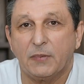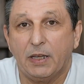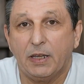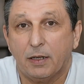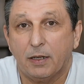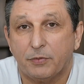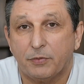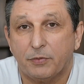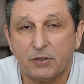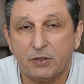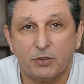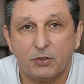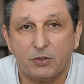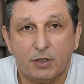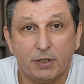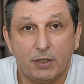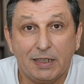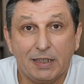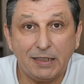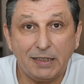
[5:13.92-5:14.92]
Yeah,
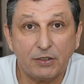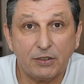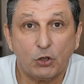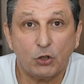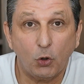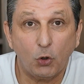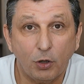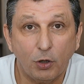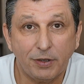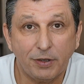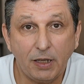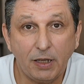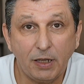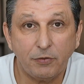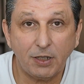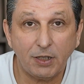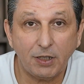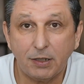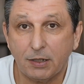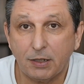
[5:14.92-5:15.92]
fascinating. It is called
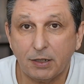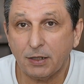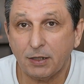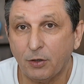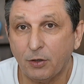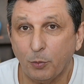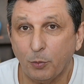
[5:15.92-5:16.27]
Navigating the